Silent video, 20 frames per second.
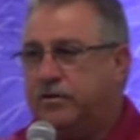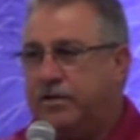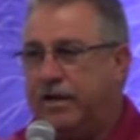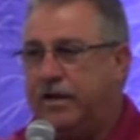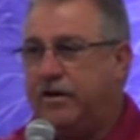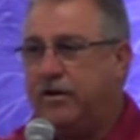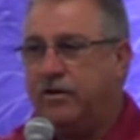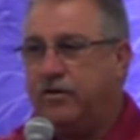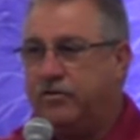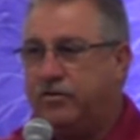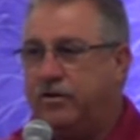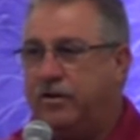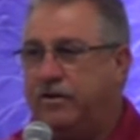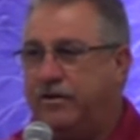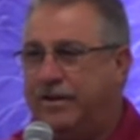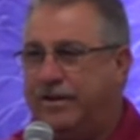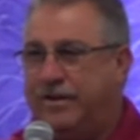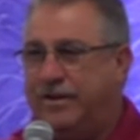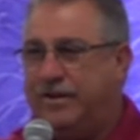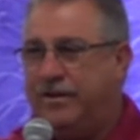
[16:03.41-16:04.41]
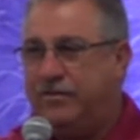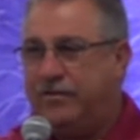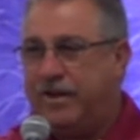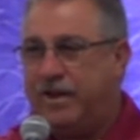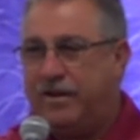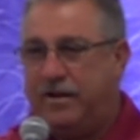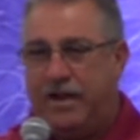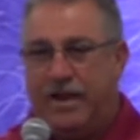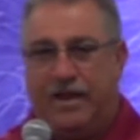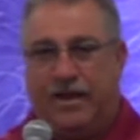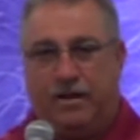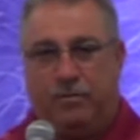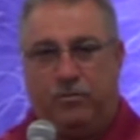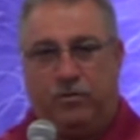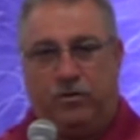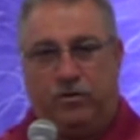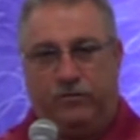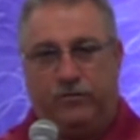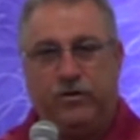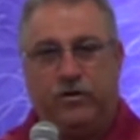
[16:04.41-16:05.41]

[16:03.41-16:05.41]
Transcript: He's that animal.